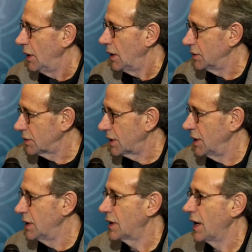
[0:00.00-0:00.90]
as
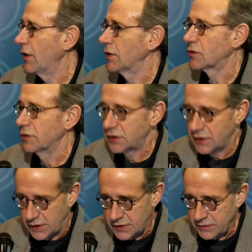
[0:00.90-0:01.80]
key
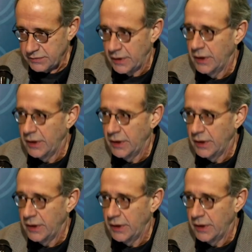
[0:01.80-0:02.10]
characteristics.